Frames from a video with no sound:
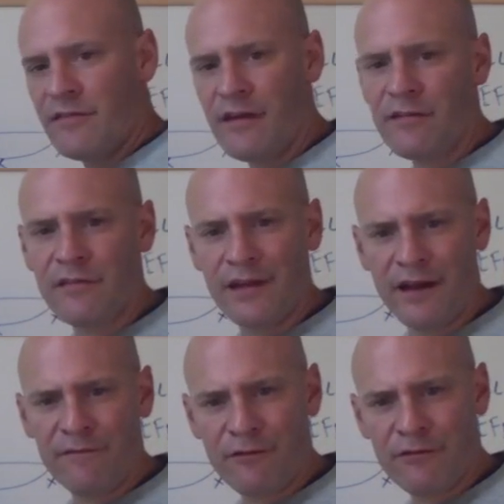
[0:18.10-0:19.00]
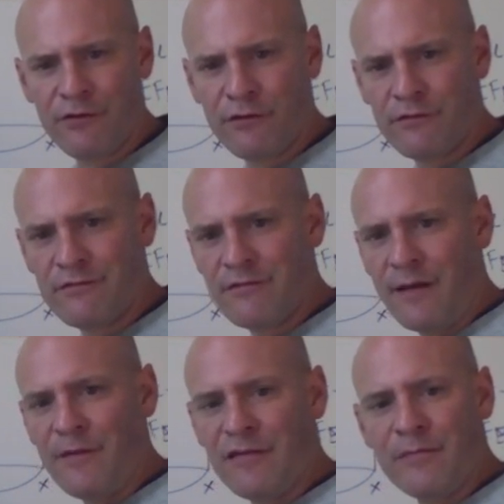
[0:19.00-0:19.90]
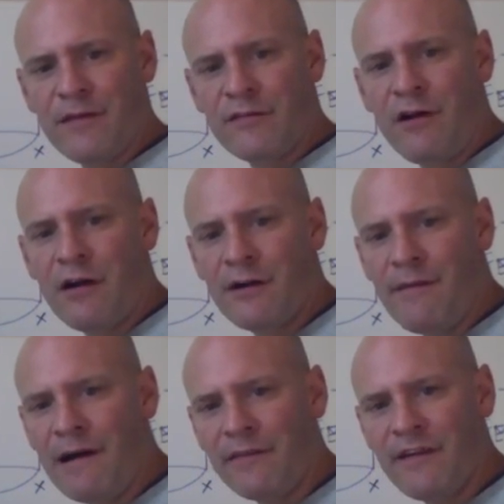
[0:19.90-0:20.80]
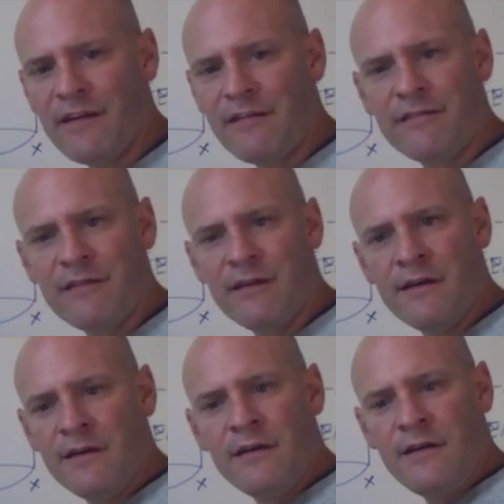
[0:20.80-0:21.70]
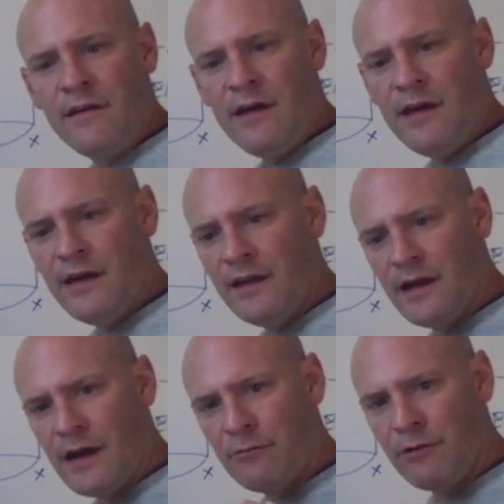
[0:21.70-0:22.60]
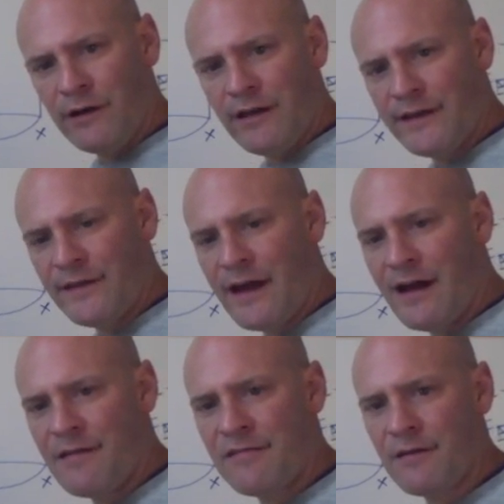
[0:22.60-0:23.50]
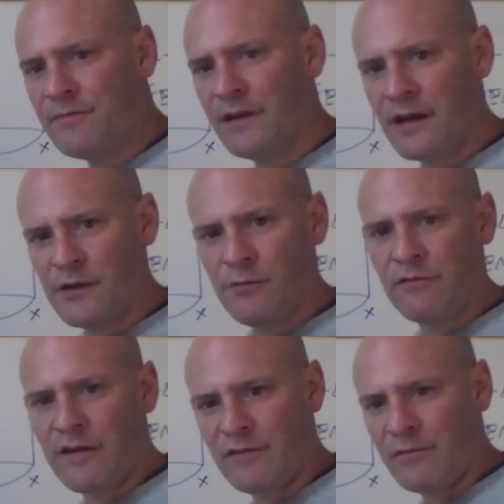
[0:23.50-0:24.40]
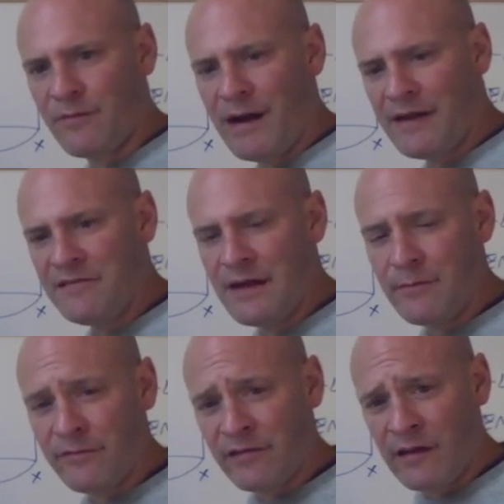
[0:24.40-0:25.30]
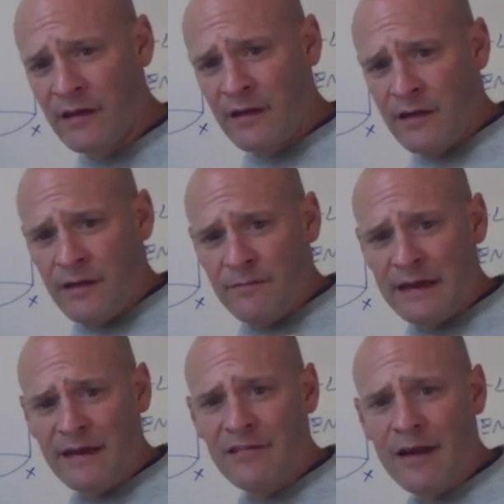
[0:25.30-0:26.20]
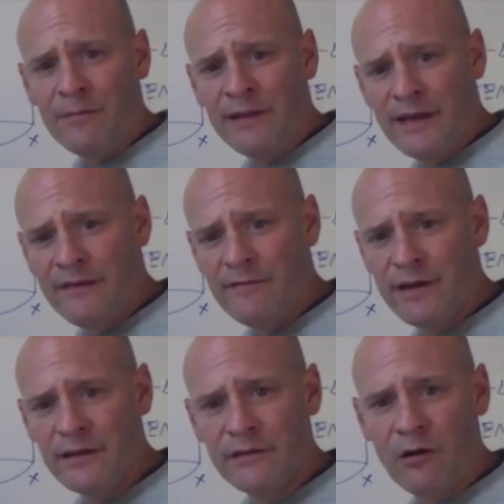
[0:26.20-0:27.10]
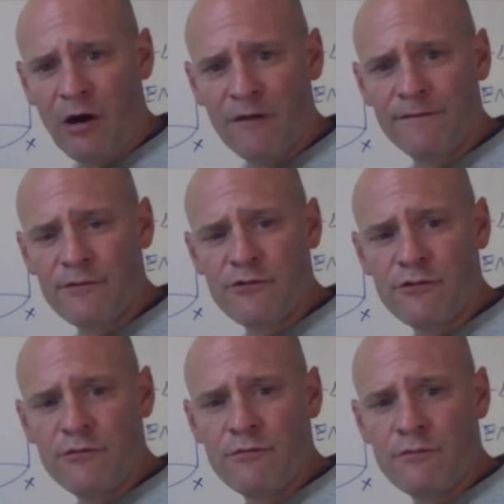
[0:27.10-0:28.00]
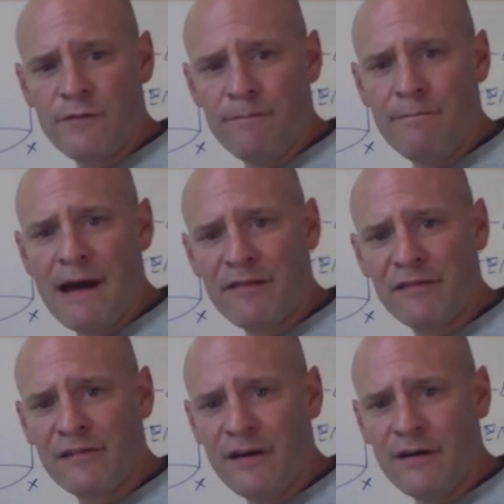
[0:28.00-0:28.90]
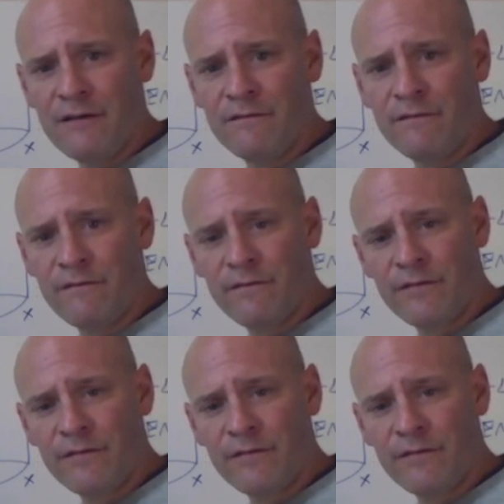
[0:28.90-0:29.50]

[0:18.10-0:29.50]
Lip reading: this, and I first heard Tubby Smith talk about this, and I really like the concept, and I use this with my teams because I believe it offers you the best of